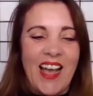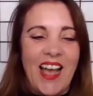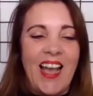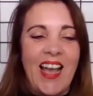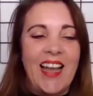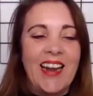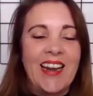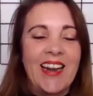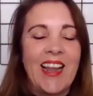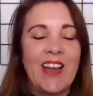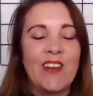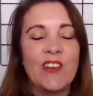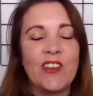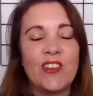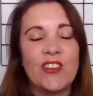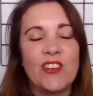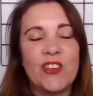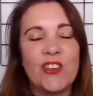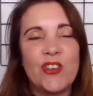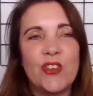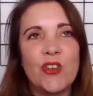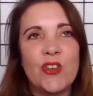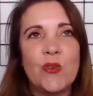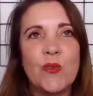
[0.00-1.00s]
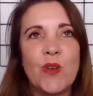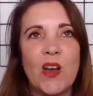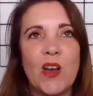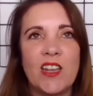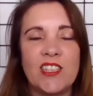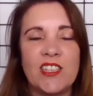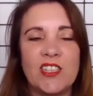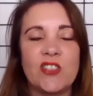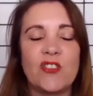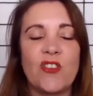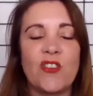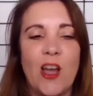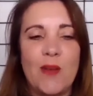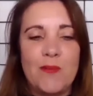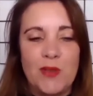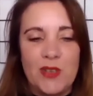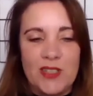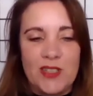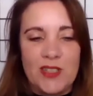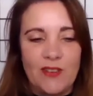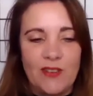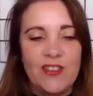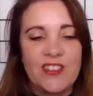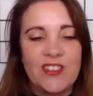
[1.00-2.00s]
And now you describe
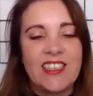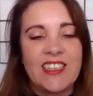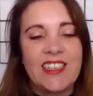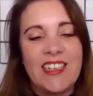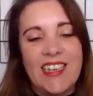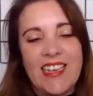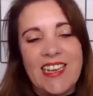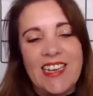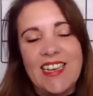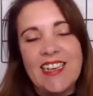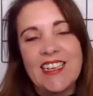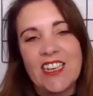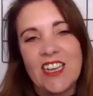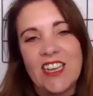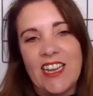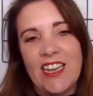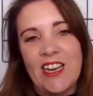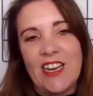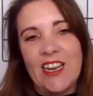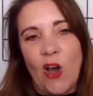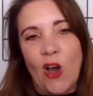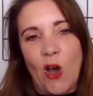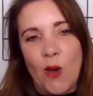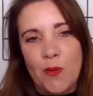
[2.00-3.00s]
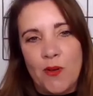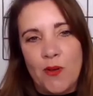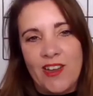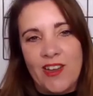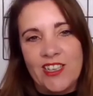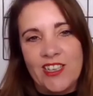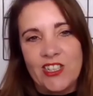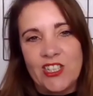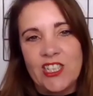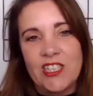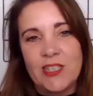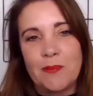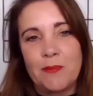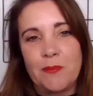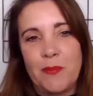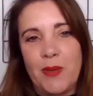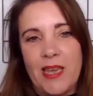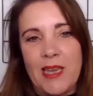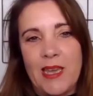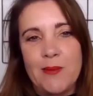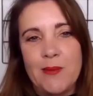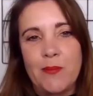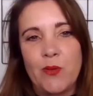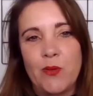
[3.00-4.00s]
yourself as a leader in operations and
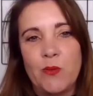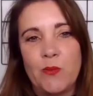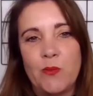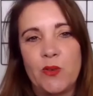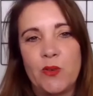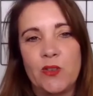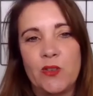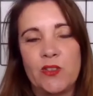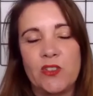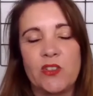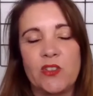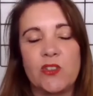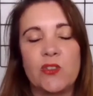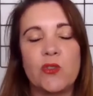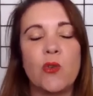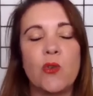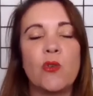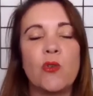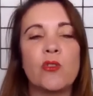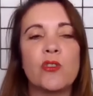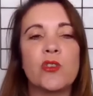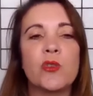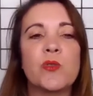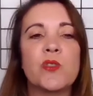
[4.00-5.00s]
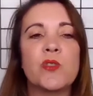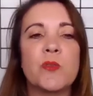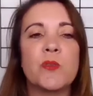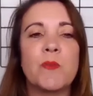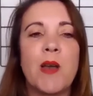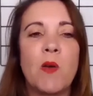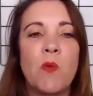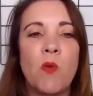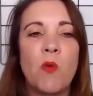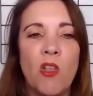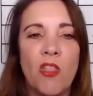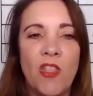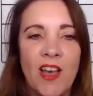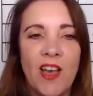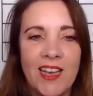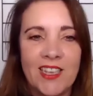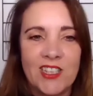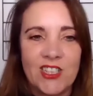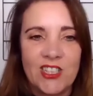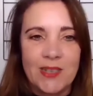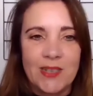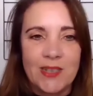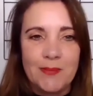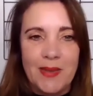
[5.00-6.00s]
people, but talk to us about what that
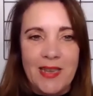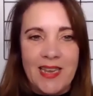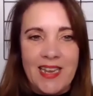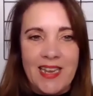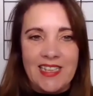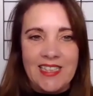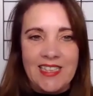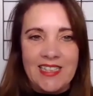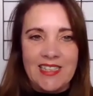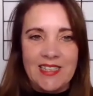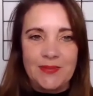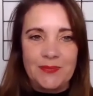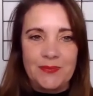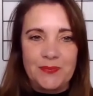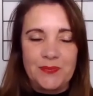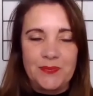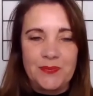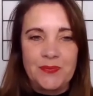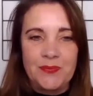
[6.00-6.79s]
actually means.